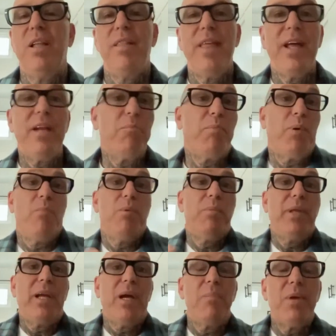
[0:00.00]
then
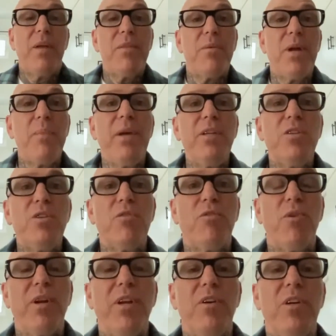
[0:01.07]
probably I'm not the right mentor
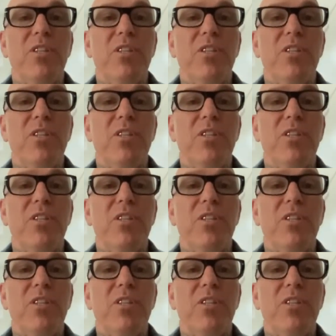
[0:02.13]
for you,